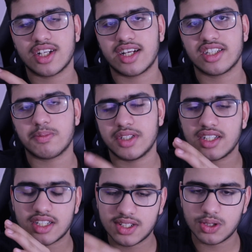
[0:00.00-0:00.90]

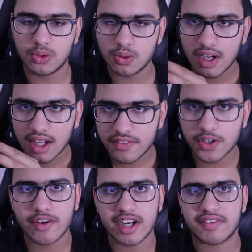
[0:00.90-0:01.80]
announcement to The
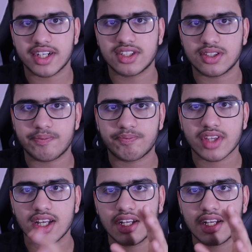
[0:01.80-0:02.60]
Creative Hustle.